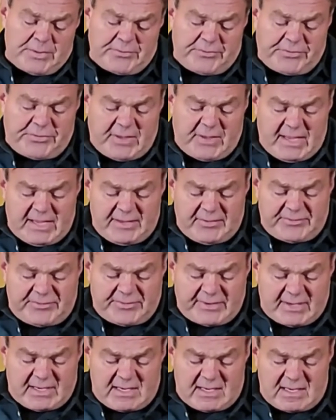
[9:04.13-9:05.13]
other
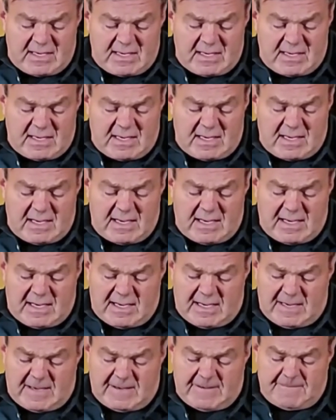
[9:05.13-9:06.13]
things.
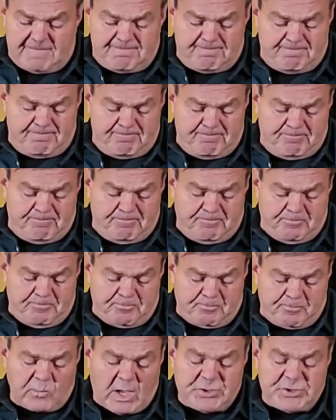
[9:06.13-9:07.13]
Uh,
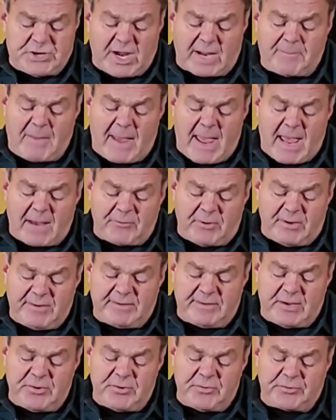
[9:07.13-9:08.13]
Check
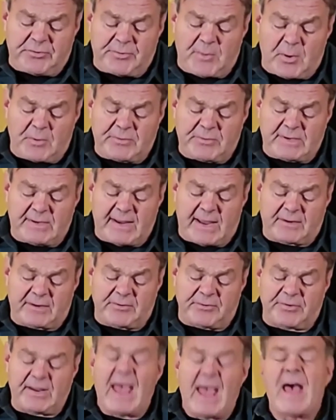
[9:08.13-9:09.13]
batteries in your smoke
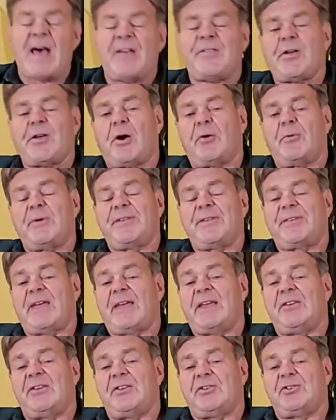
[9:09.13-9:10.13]
detectors. They always
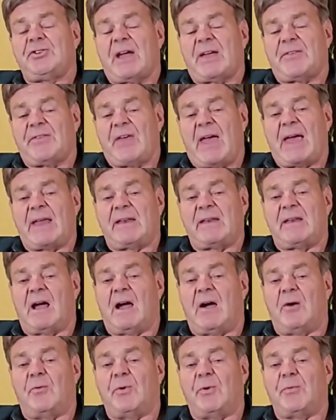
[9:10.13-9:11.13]
say check that
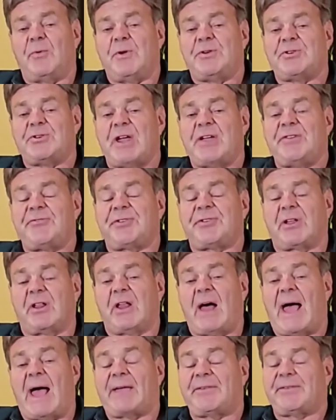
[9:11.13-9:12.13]
uh, when we change the
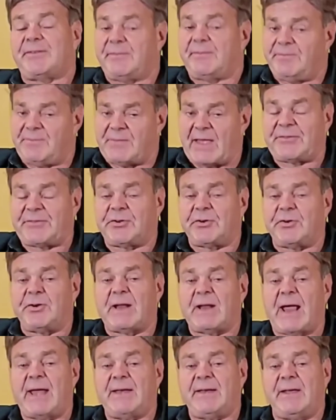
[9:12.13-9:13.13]
clocks. That's a
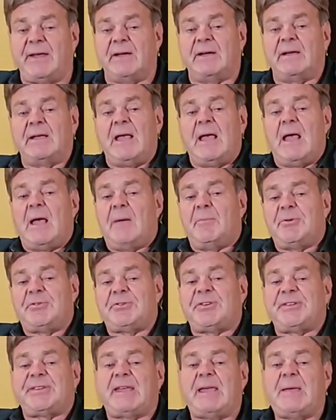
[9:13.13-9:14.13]
good idea, but
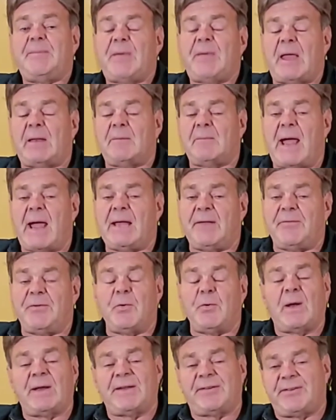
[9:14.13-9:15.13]
just keep that in mind if
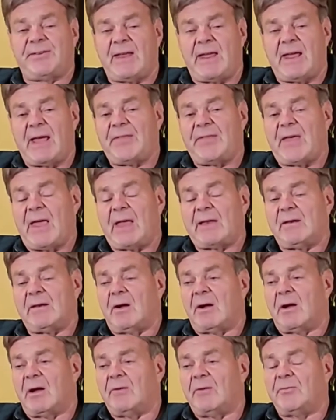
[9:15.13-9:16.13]
you want to stay on that
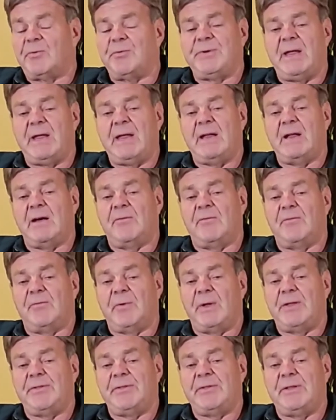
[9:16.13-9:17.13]
uh, routine of
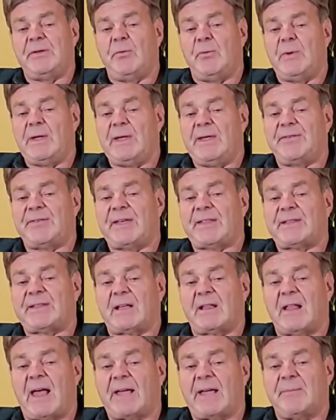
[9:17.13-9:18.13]
when we set the
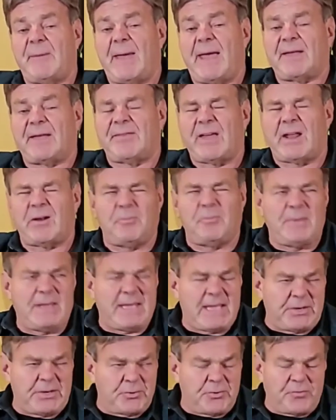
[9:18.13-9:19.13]
clocks back. That'll
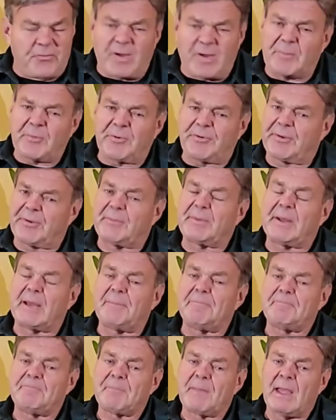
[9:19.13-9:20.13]
be in November
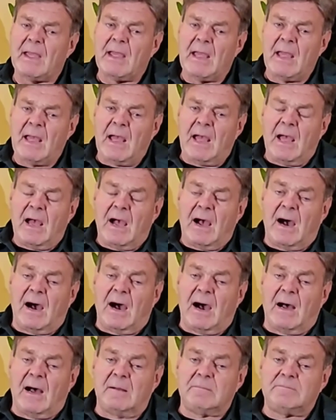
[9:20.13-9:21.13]
sometime.
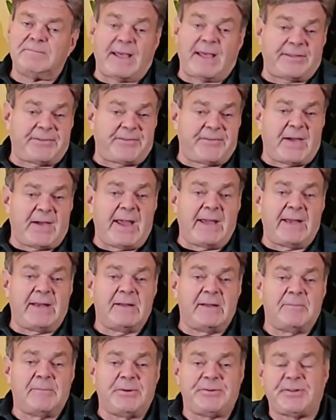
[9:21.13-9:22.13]
Uh, that's fine,
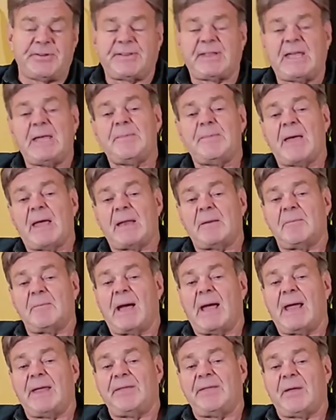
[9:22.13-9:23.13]
but just keep that in
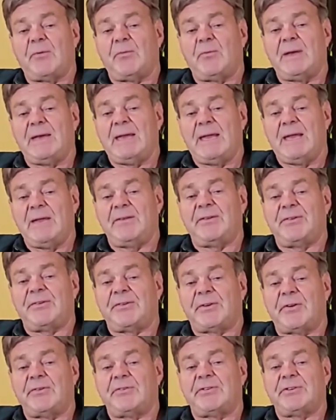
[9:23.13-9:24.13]
mind that we need to
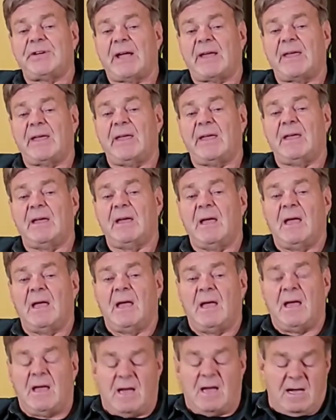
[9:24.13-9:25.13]
start checking
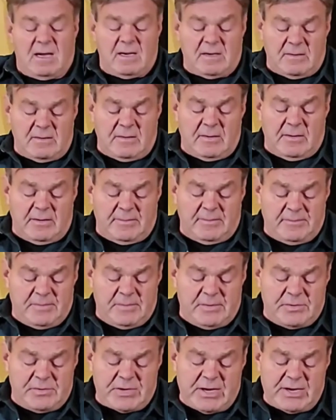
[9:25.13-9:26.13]
uh, or
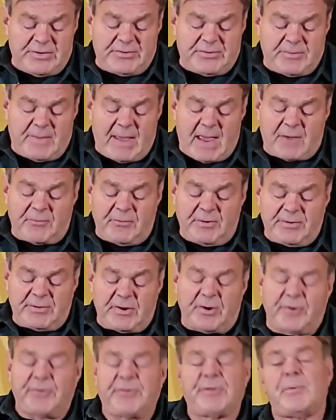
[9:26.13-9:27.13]
change the batteries
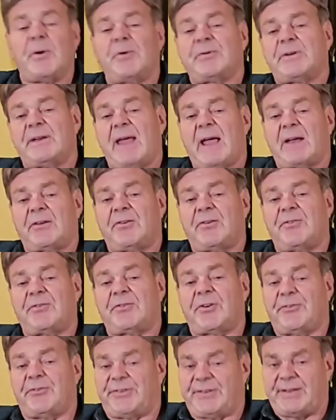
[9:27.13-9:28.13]
in our smoke
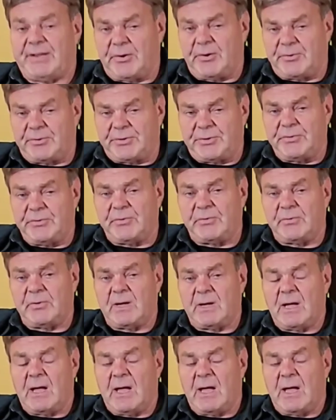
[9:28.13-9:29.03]
detectors, our CO2